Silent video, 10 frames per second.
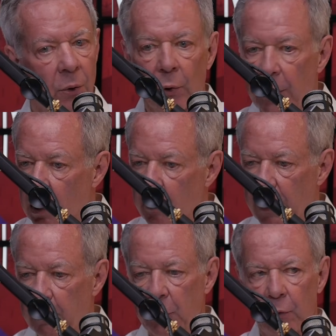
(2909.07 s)
Or you're going
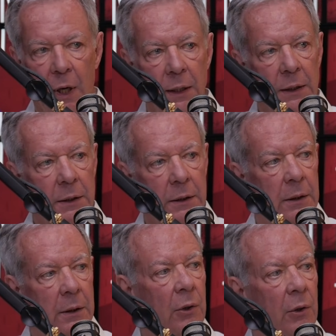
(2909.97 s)
to become a drunk,
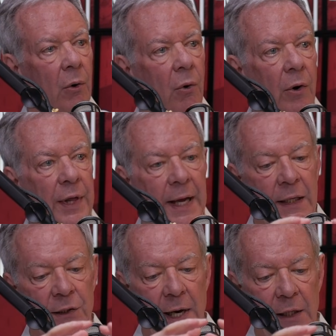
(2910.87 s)
or the
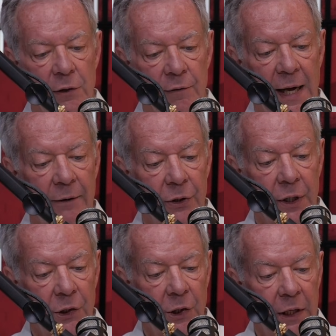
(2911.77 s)
anxieties of life are
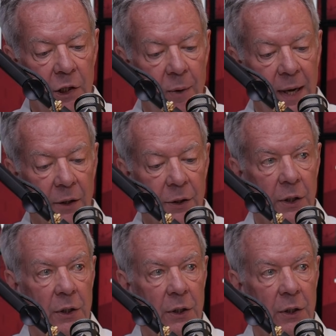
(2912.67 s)
going to take you out.